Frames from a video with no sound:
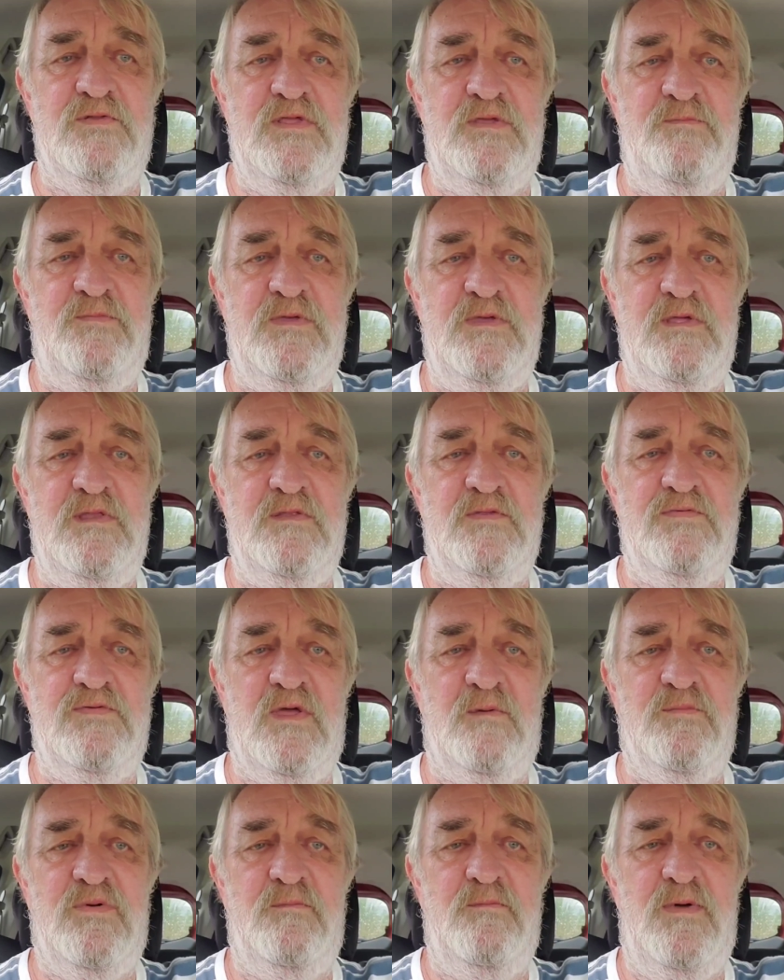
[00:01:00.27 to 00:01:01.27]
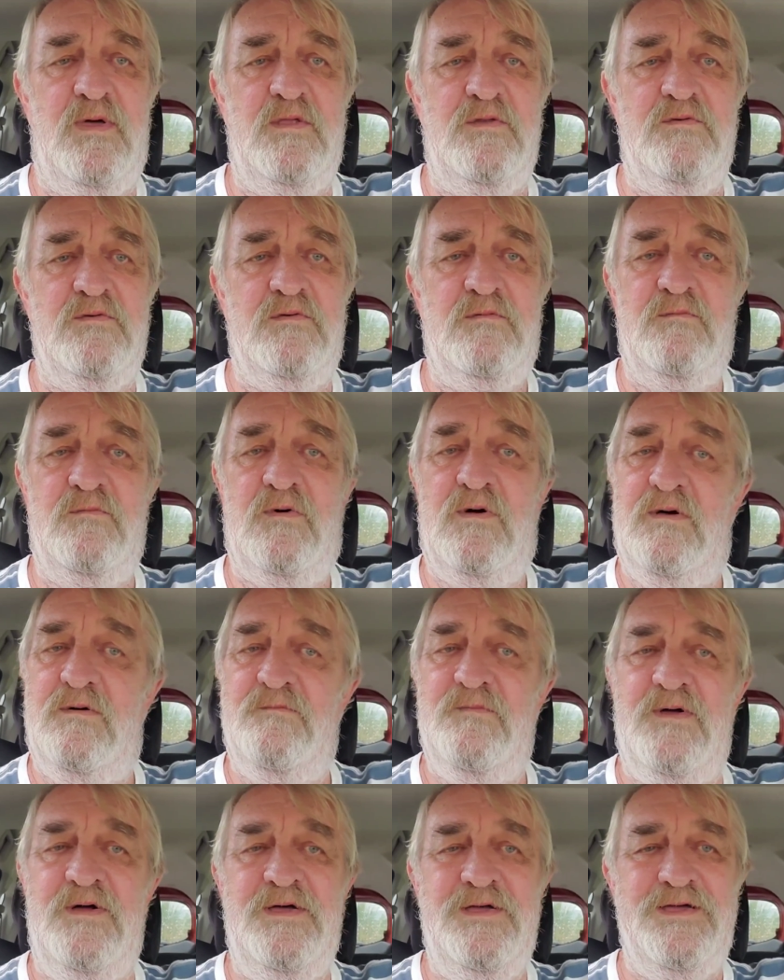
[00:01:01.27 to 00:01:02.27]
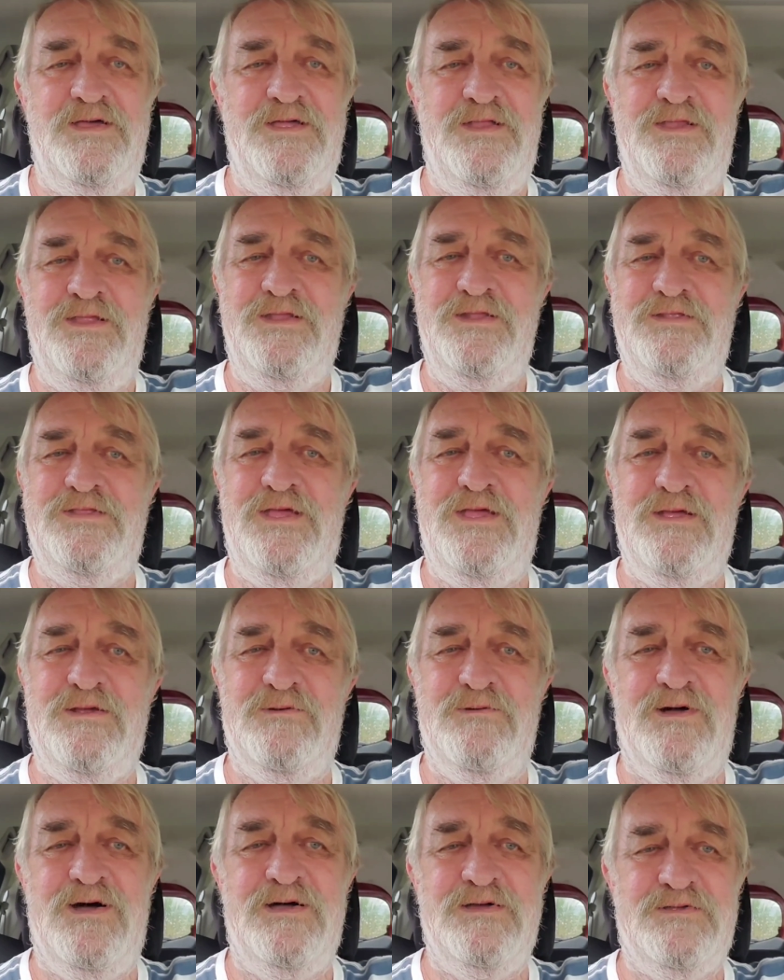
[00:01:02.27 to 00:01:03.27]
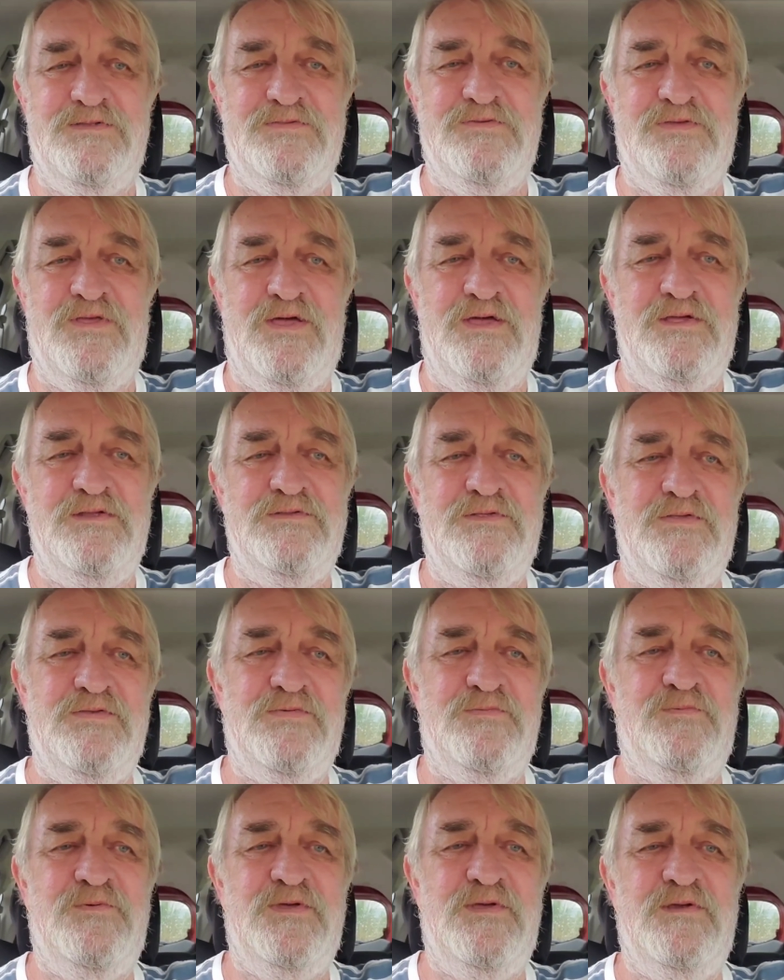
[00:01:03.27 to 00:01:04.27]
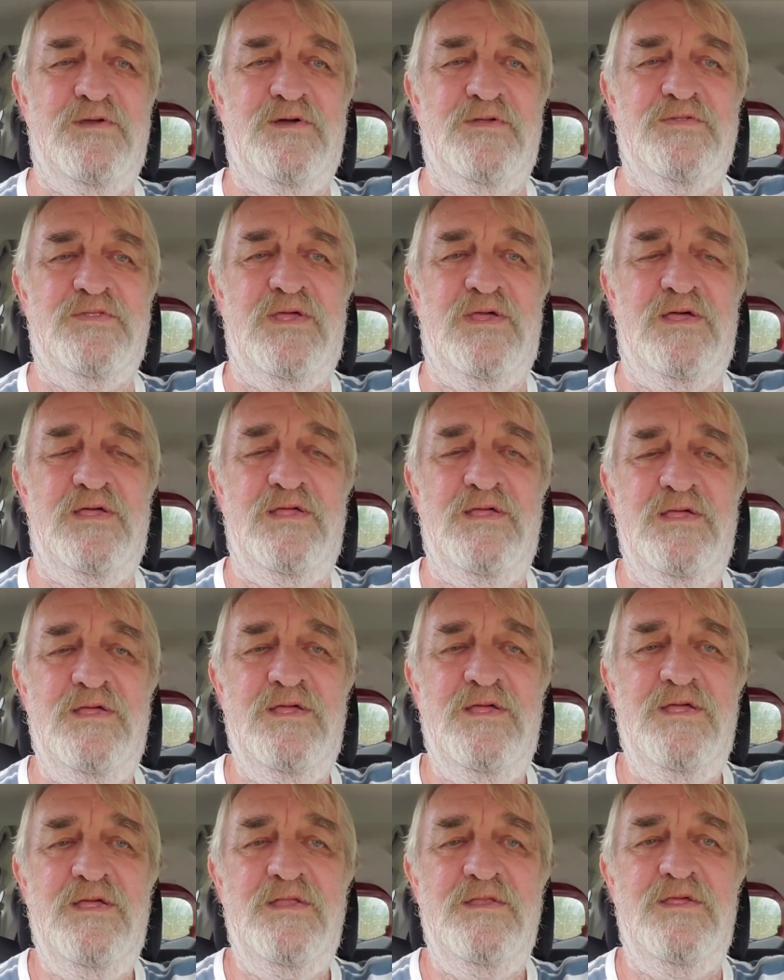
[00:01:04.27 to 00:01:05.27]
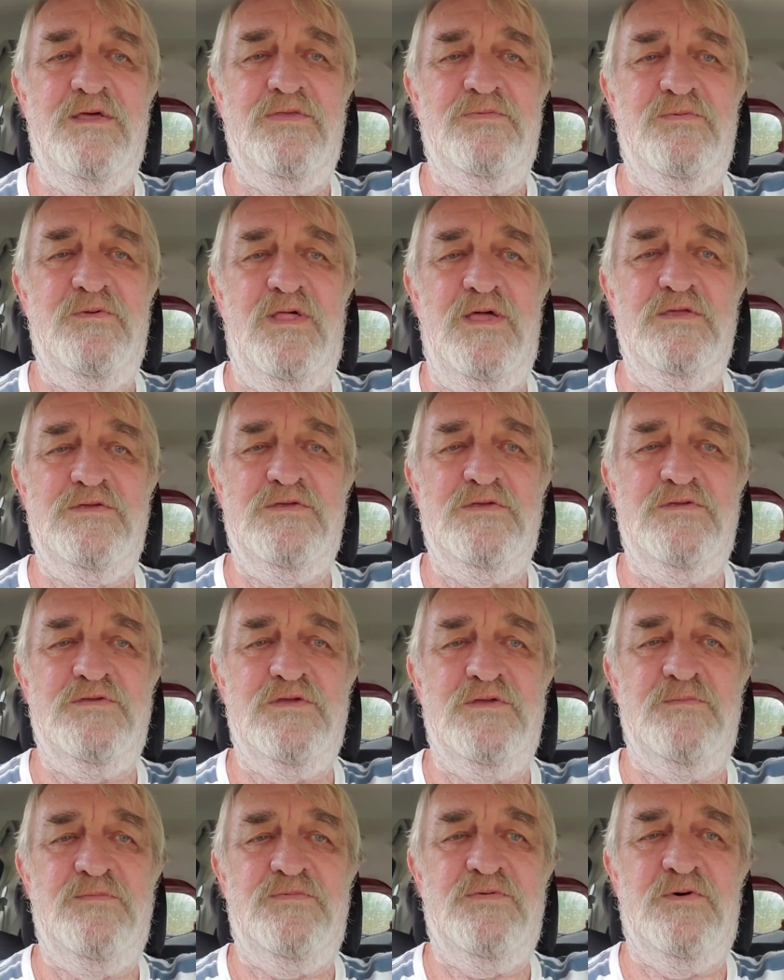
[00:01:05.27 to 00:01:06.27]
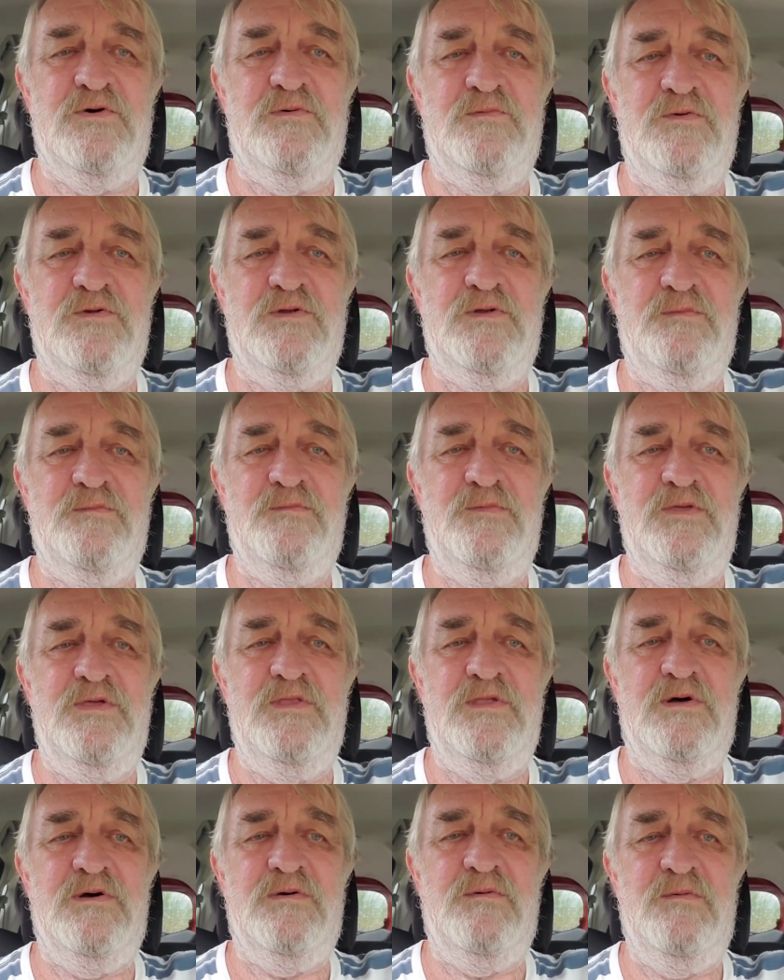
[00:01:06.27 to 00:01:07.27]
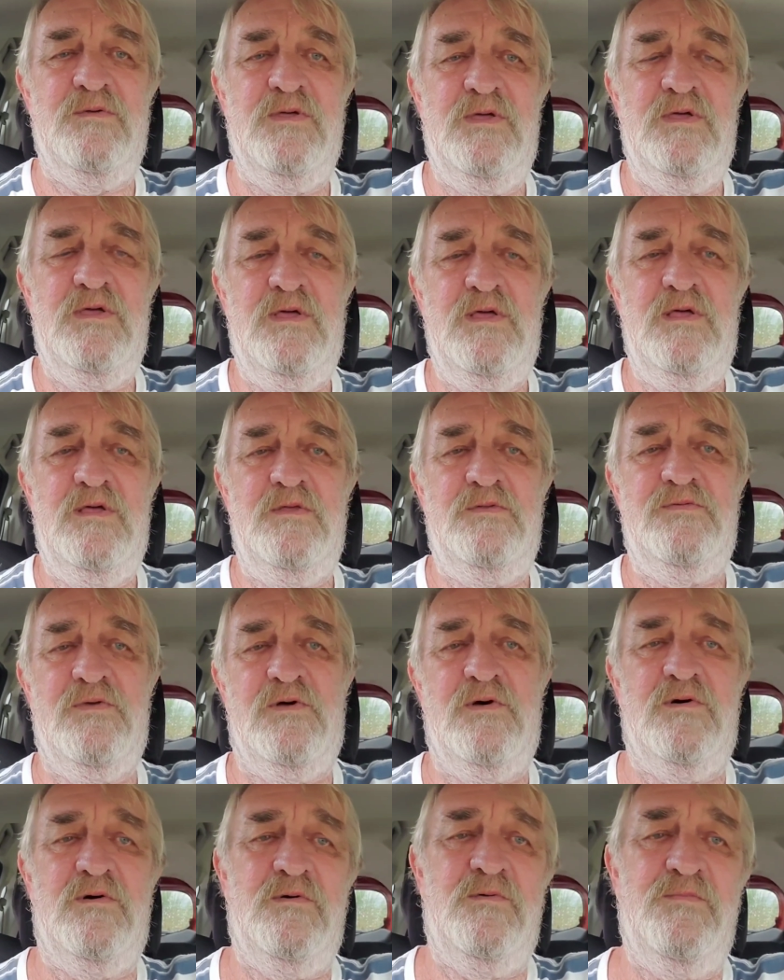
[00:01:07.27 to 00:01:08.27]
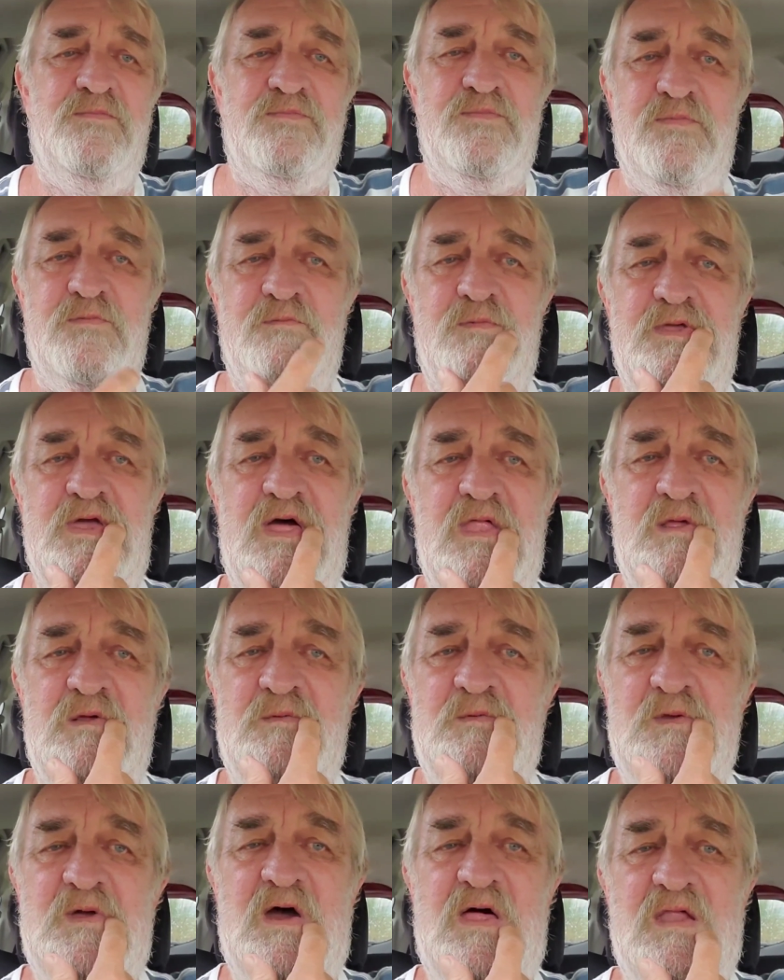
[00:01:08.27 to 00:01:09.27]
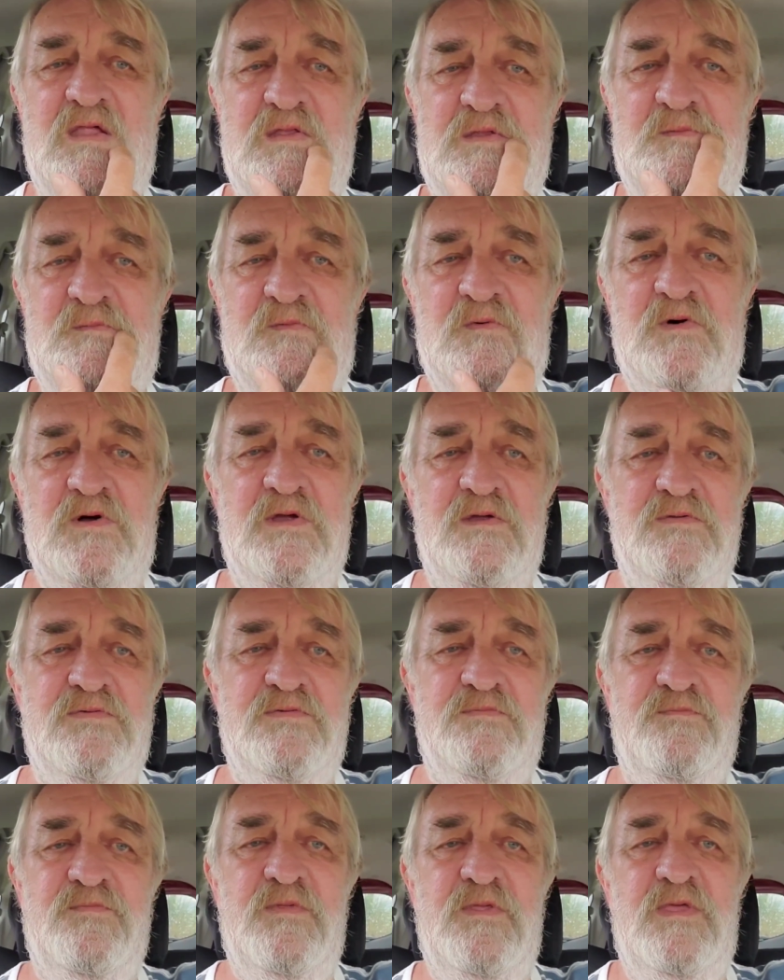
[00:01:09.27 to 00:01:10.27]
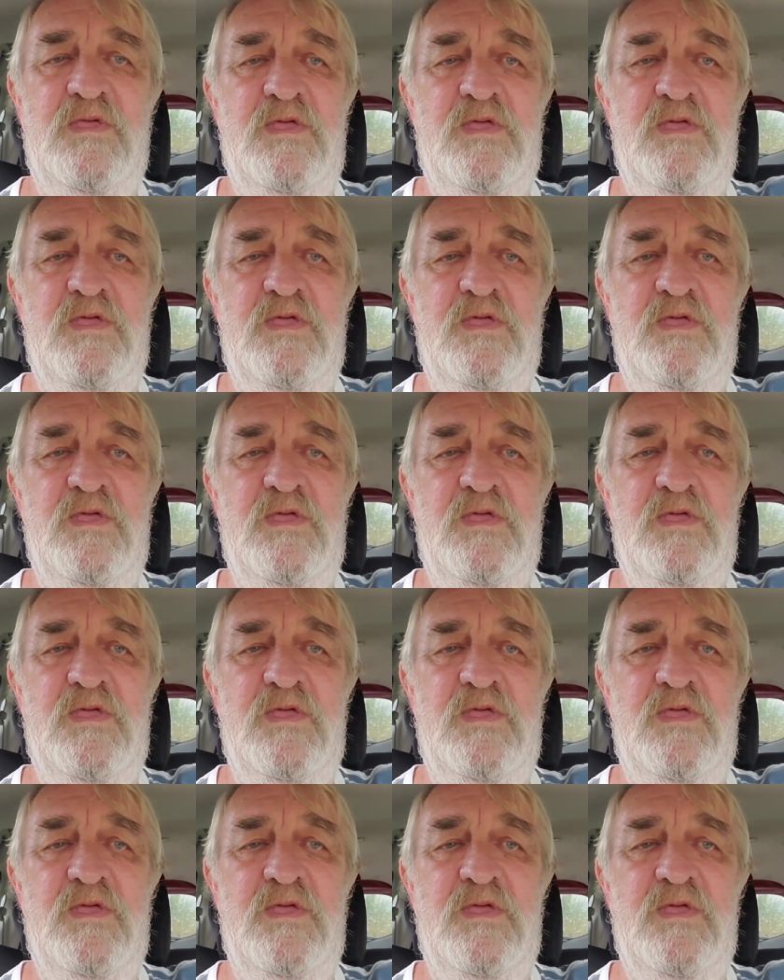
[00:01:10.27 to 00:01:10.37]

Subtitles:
sleeping in a separate bedroom, well, it didn't take rocket scientists to figure out that this relationship's over. So we got a divorce.